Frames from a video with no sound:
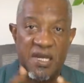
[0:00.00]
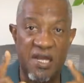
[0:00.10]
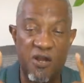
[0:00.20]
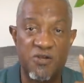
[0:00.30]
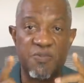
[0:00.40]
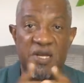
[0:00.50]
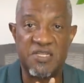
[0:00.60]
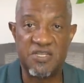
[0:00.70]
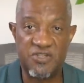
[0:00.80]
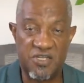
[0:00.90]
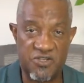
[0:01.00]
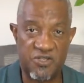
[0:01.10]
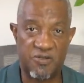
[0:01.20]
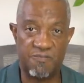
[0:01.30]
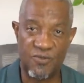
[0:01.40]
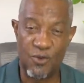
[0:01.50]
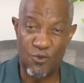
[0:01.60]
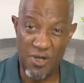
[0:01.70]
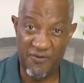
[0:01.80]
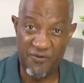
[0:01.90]
Here's my suggestion.
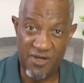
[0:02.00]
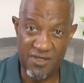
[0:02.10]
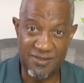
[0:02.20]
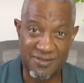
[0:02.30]
Ready for it?